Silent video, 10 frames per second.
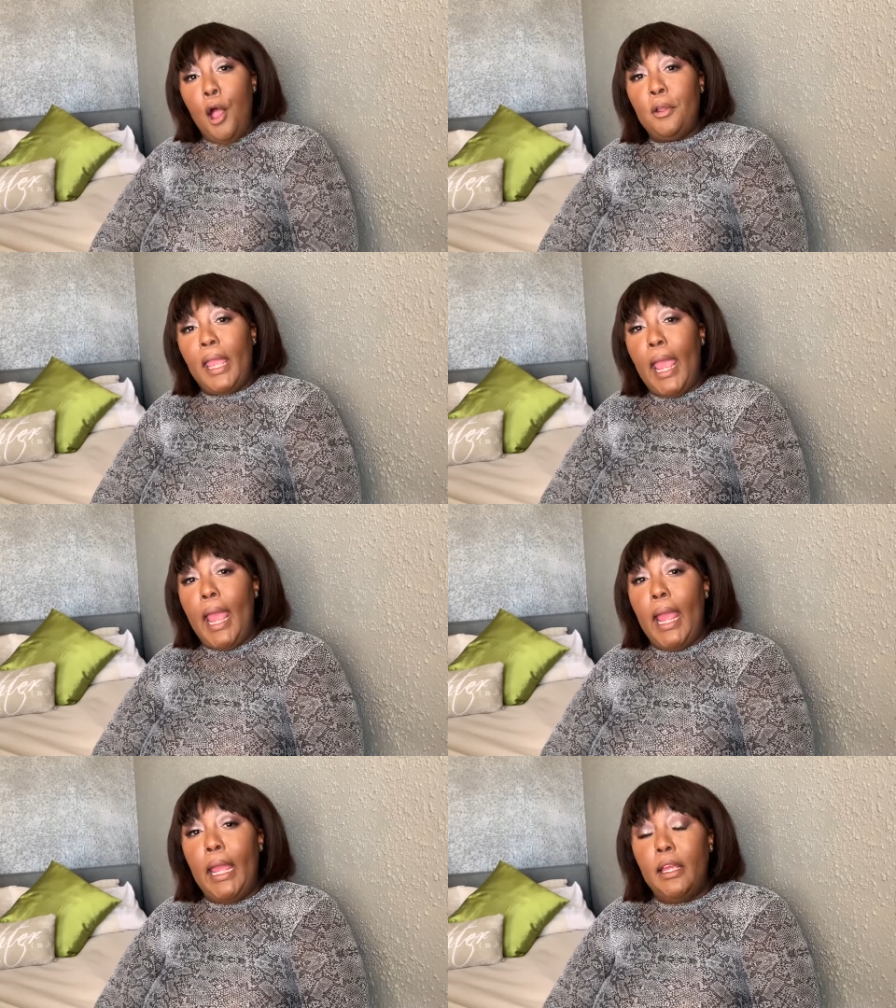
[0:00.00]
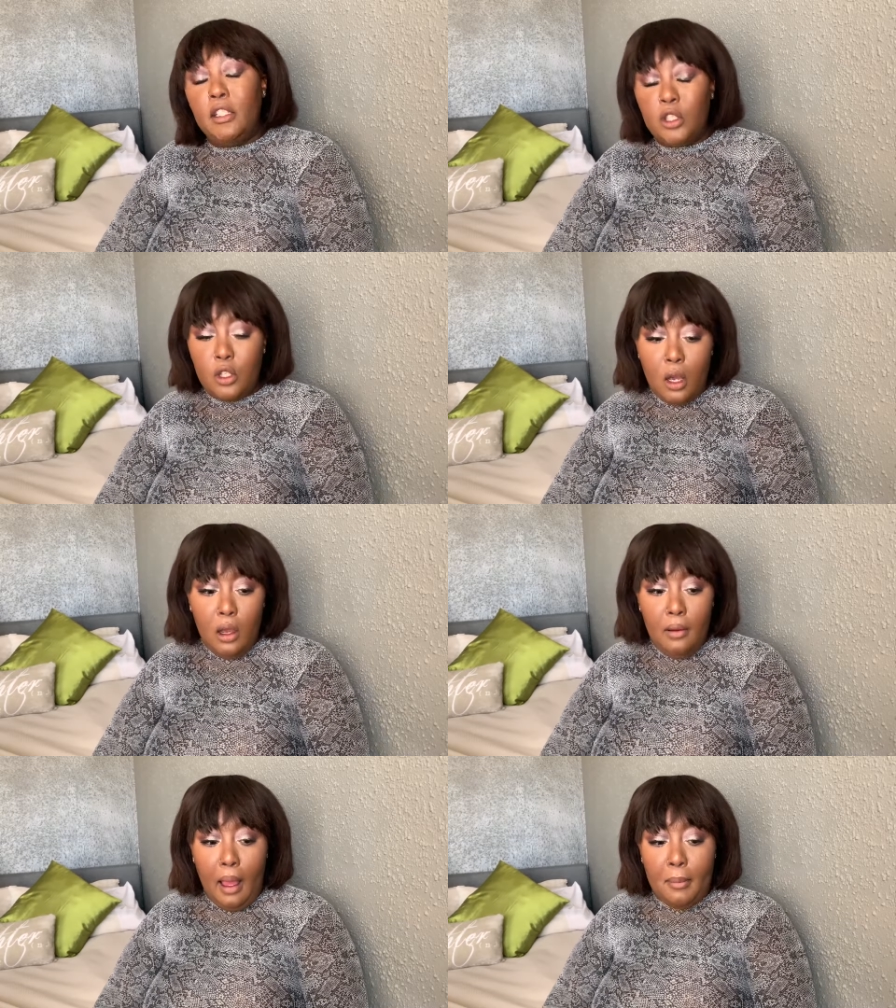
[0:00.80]
okay so
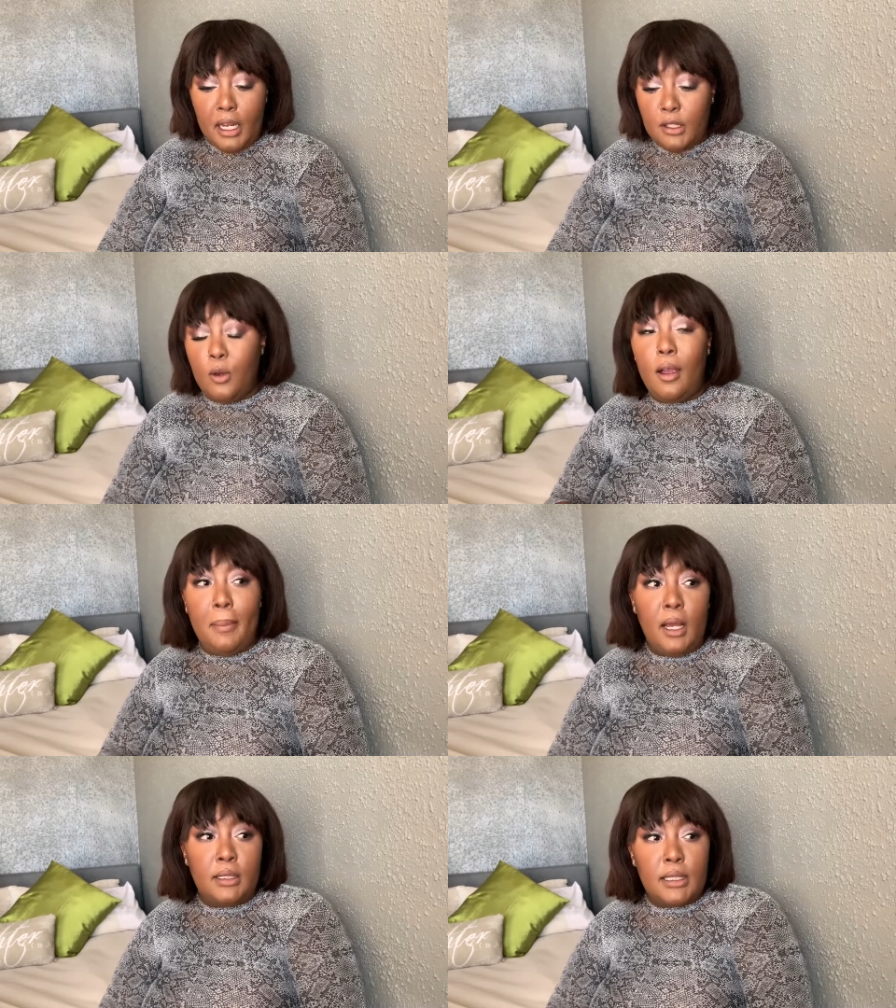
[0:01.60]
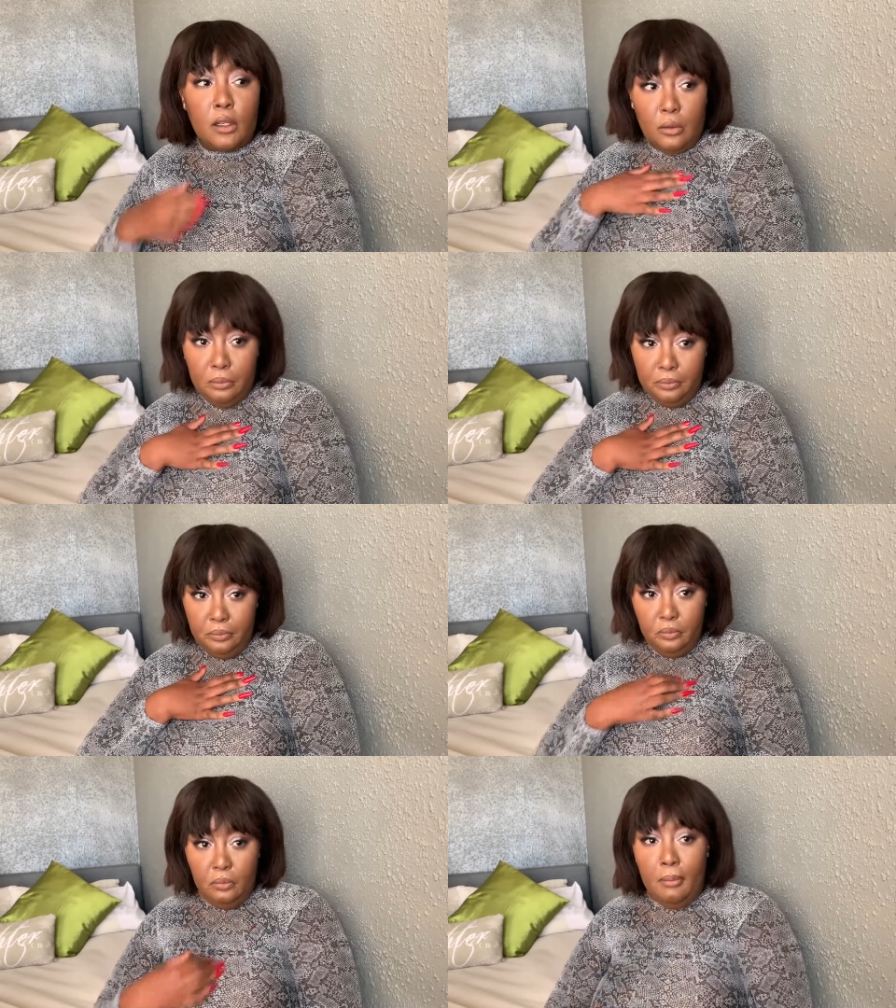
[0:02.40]
i'm gonna talk about
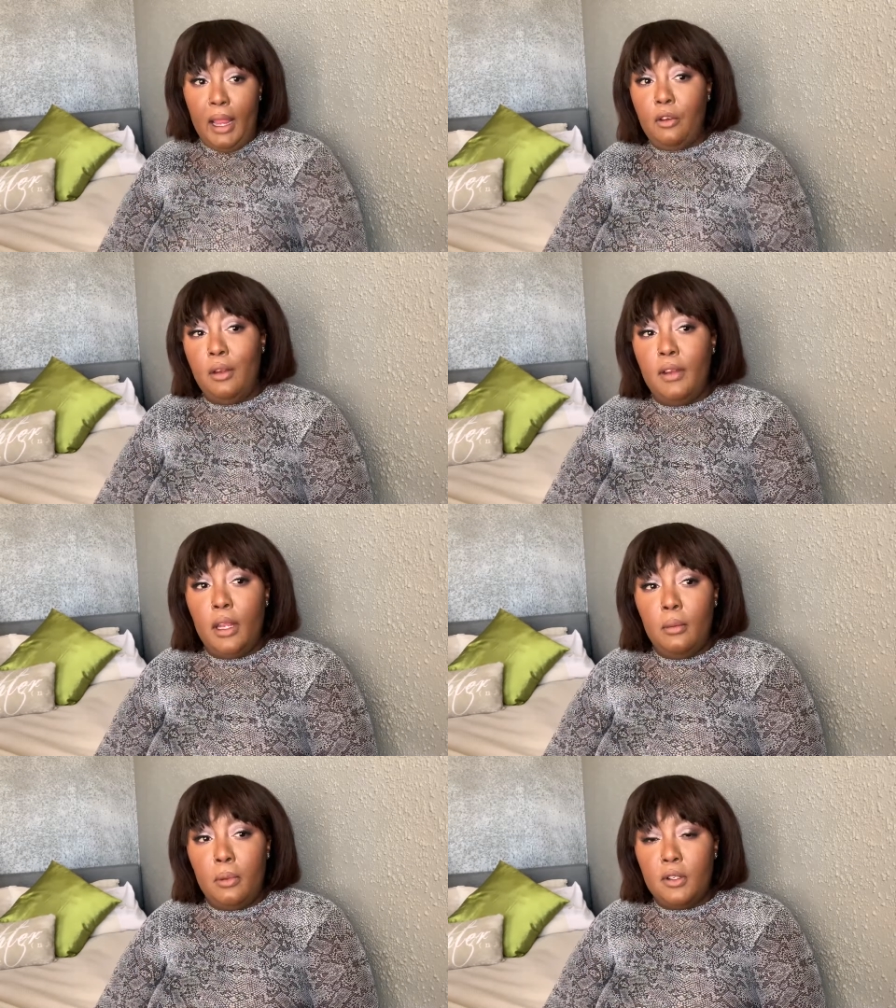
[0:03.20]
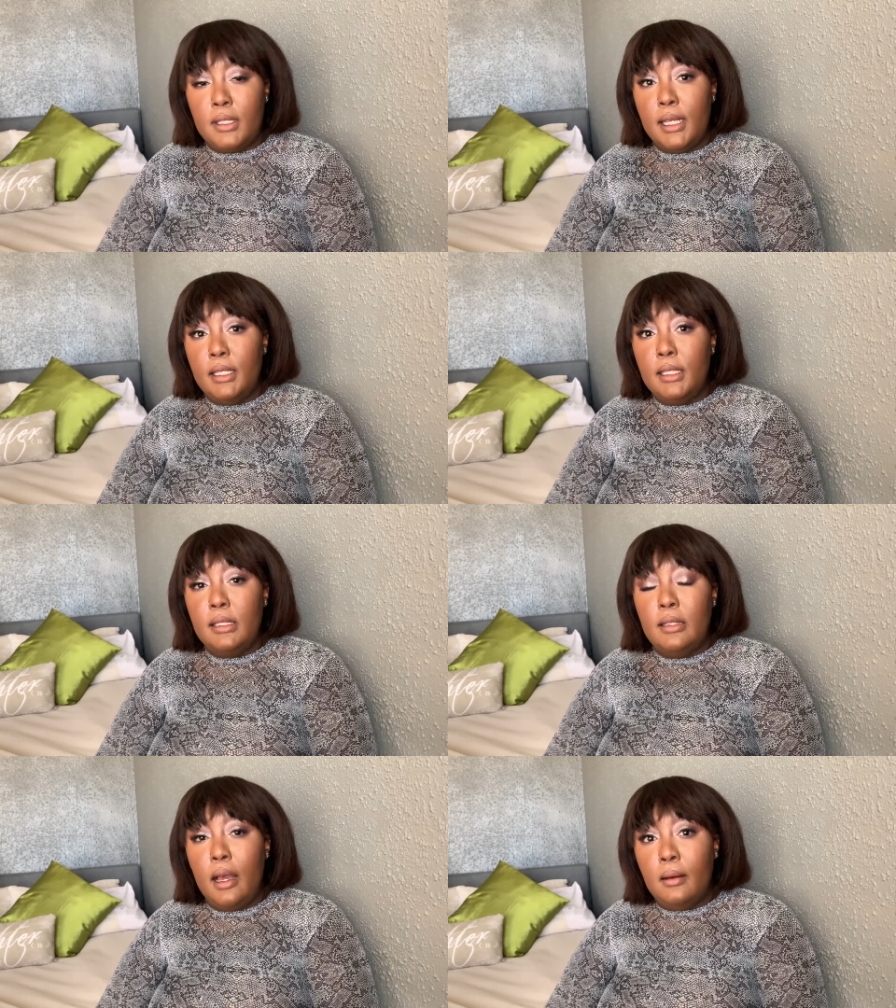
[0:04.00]
my grieving process
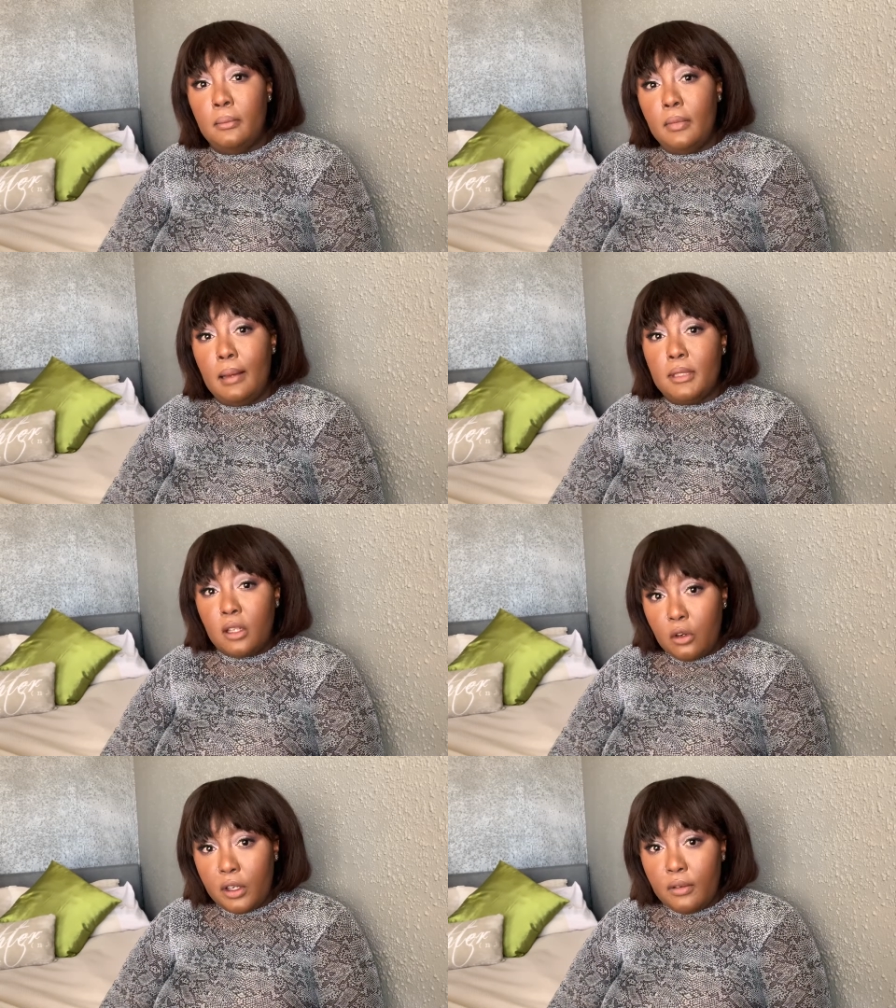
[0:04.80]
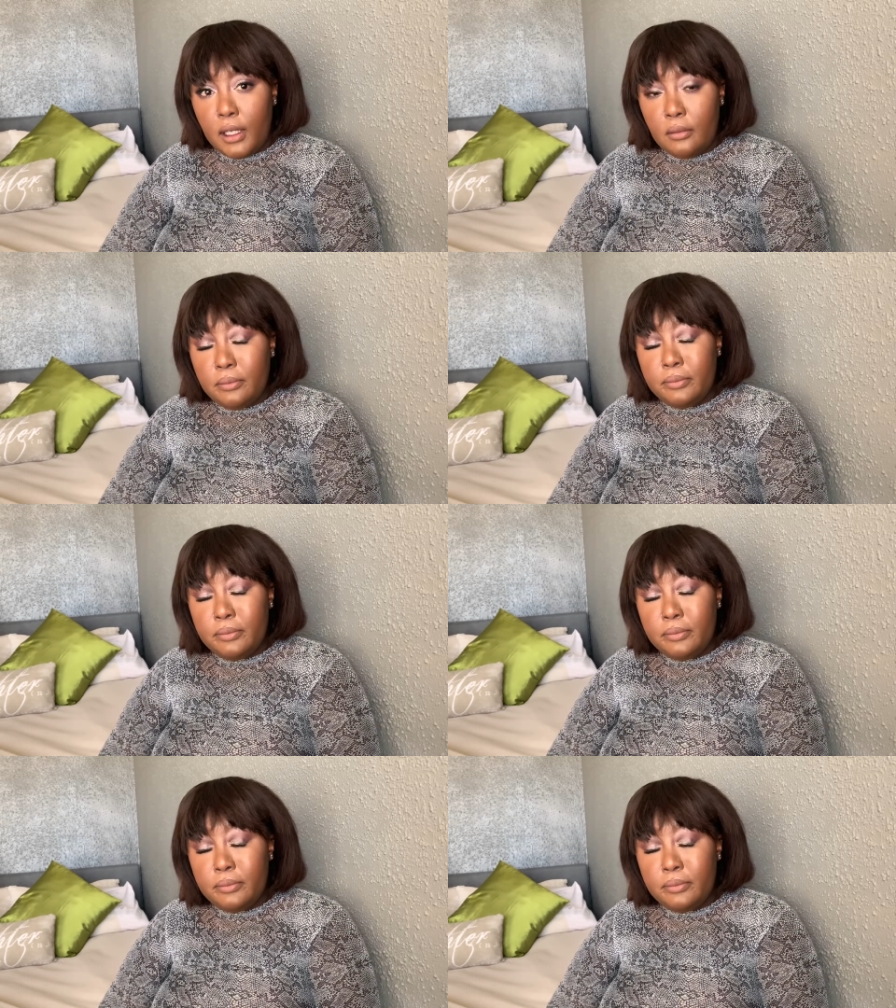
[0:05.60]
um i'm still grieving